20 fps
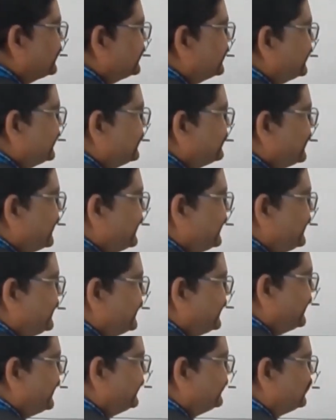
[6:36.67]
d by
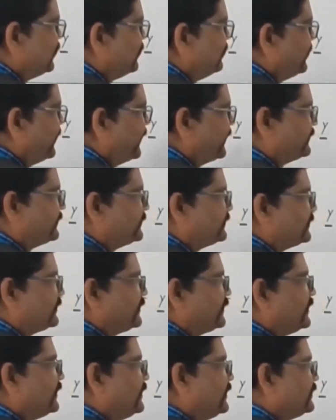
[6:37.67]
dx of
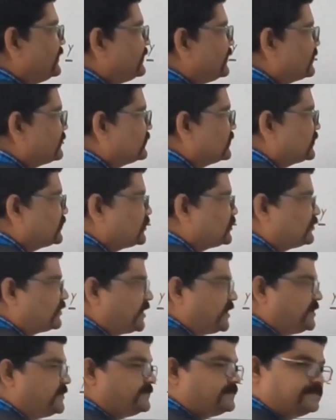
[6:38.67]
x is equals to
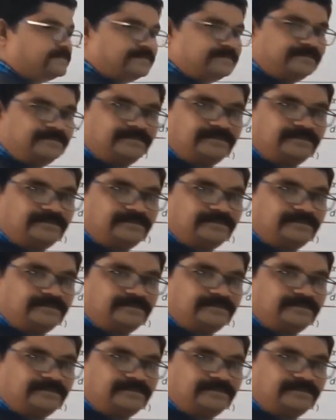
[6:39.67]
1.